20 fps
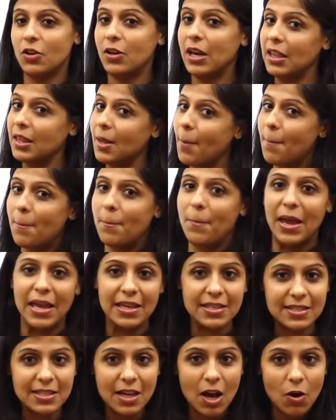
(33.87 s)
You get the
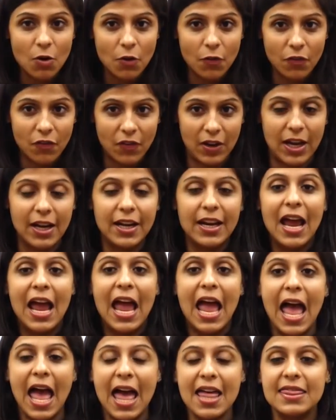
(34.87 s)
best out of it
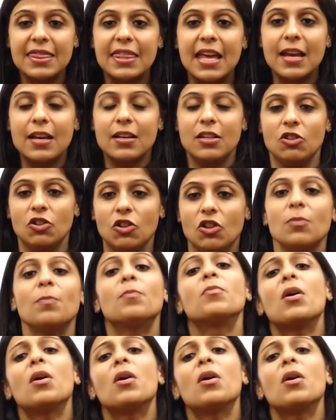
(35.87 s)
and then, you know,